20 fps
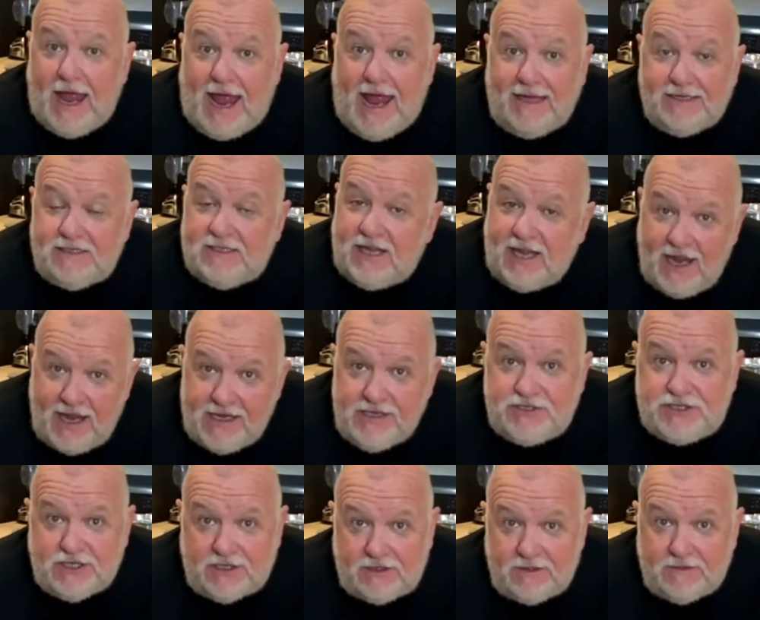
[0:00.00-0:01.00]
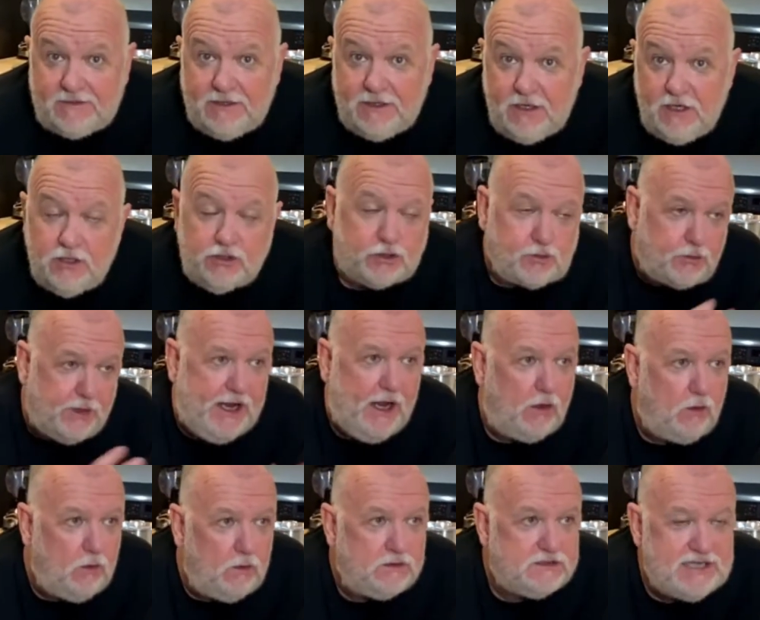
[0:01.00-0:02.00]
and Cajun.
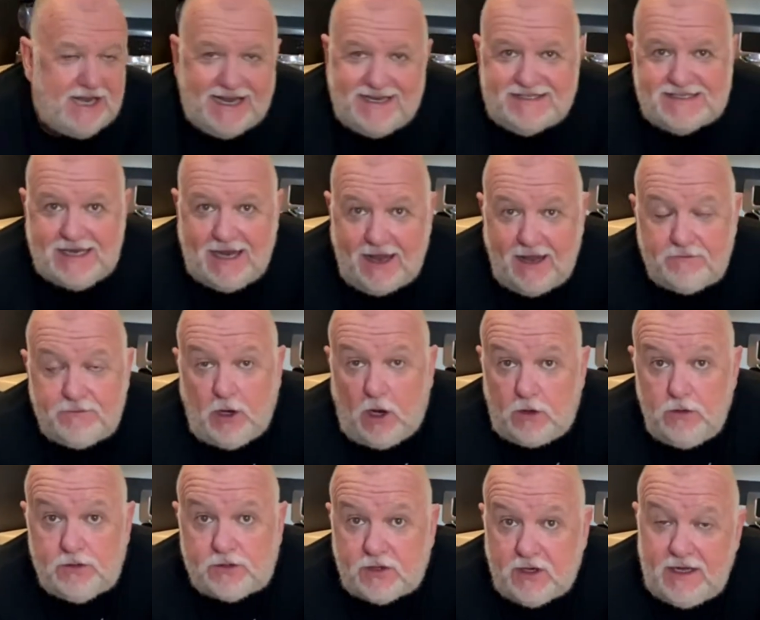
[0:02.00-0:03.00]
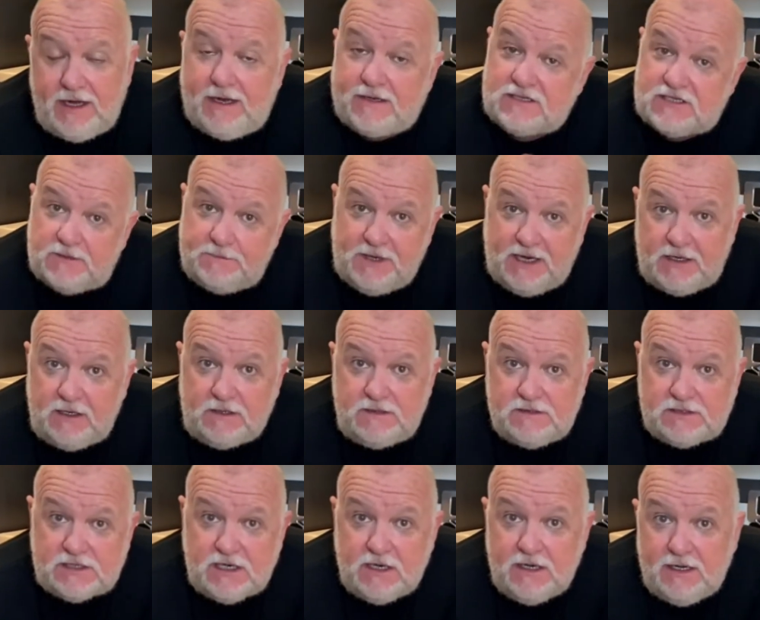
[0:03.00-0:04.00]
Creole tends to have okra and
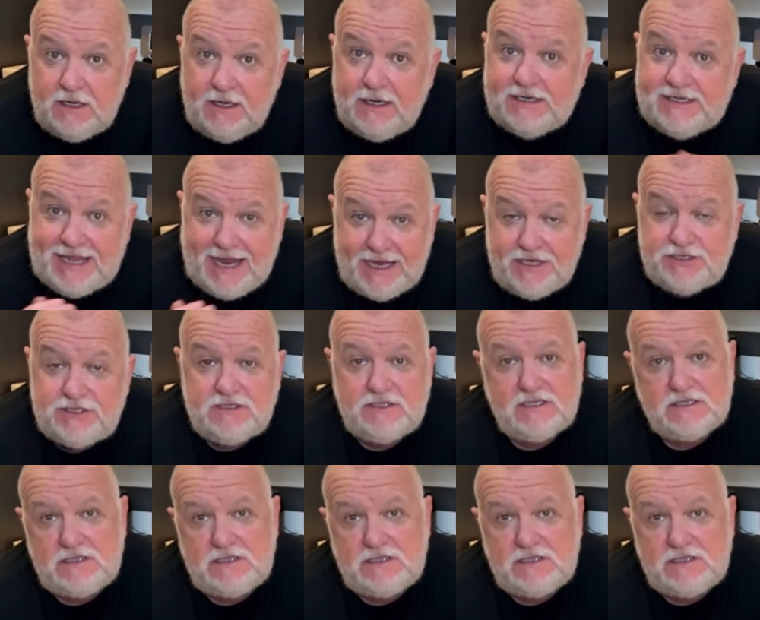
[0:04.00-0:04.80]
tomatoes. Cajun does